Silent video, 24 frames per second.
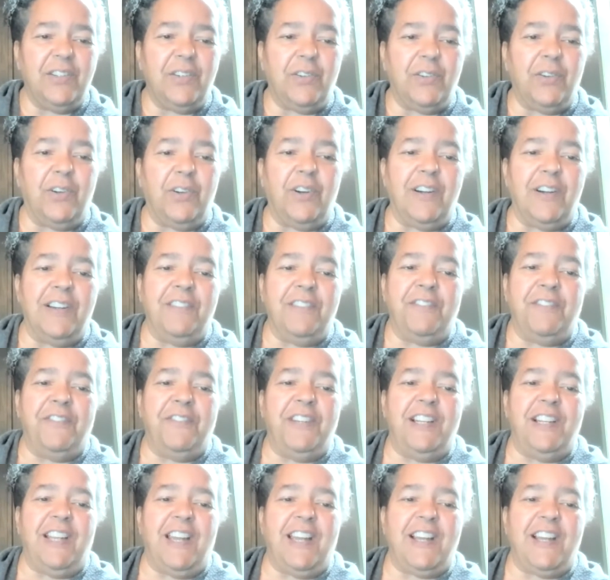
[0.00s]
Or if we
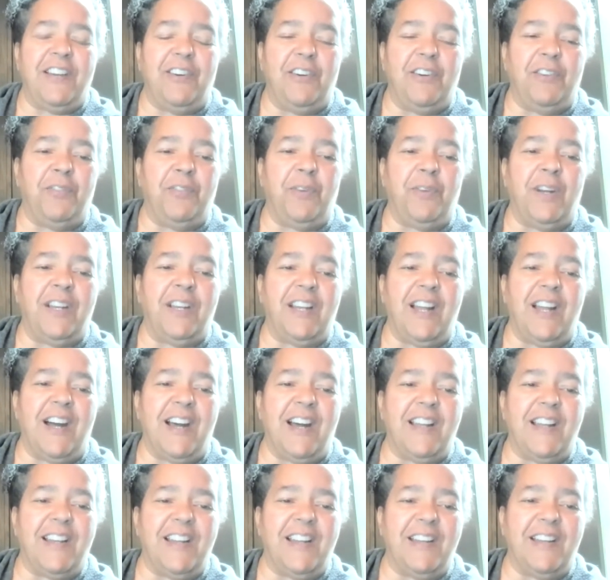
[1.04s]
let go of one
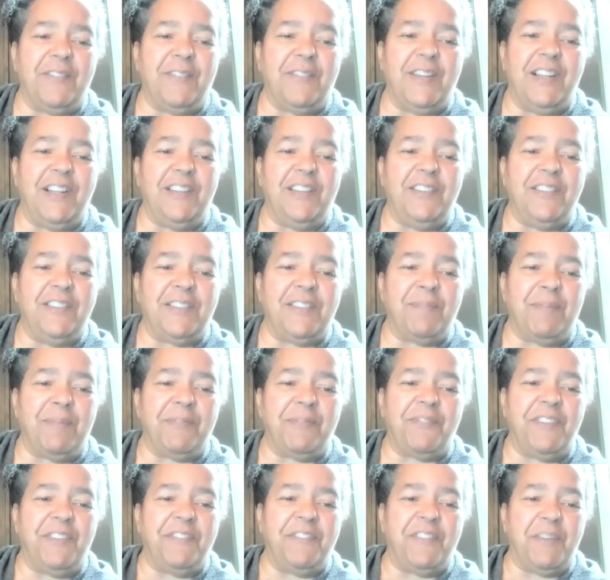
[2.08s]
lot and we lose
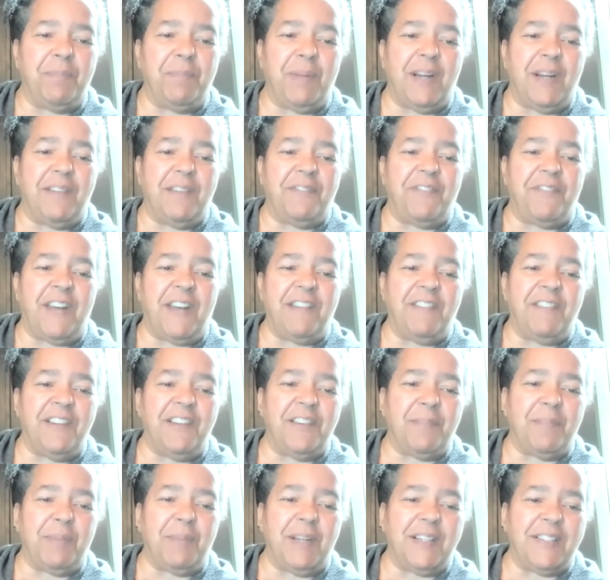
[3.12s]

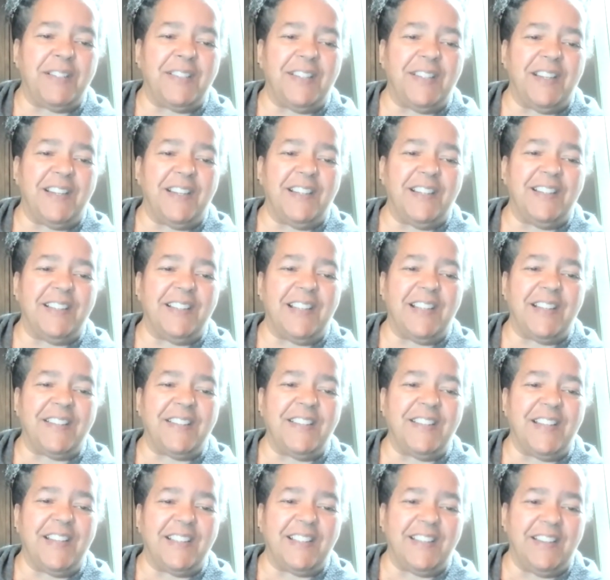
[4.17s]
$500 on it, that's
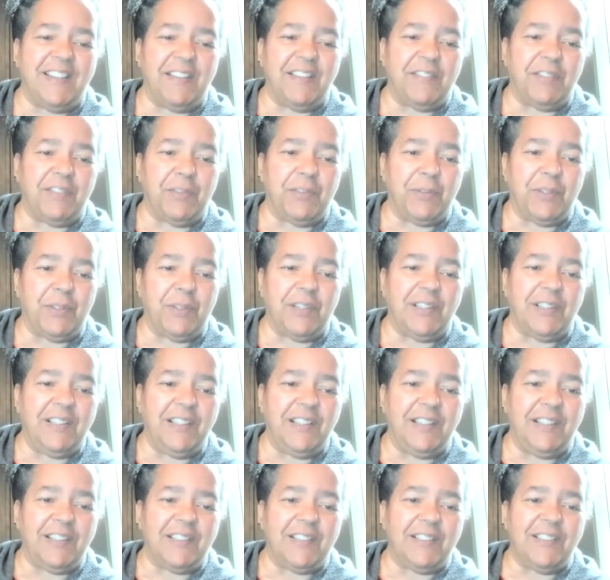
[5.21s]
not the end of the world
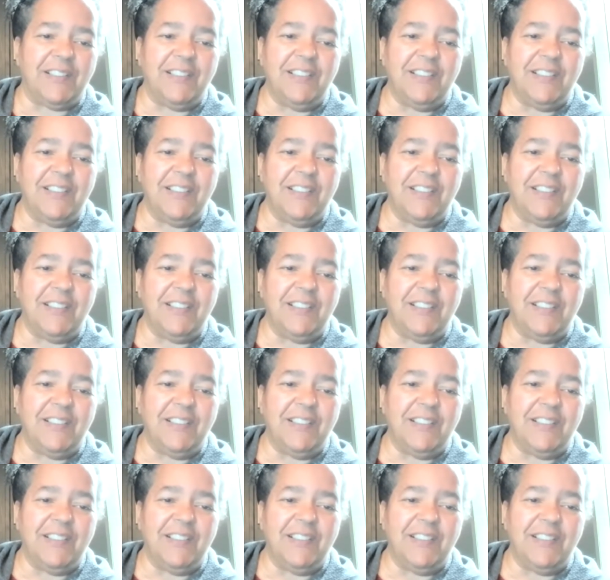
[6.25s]
either.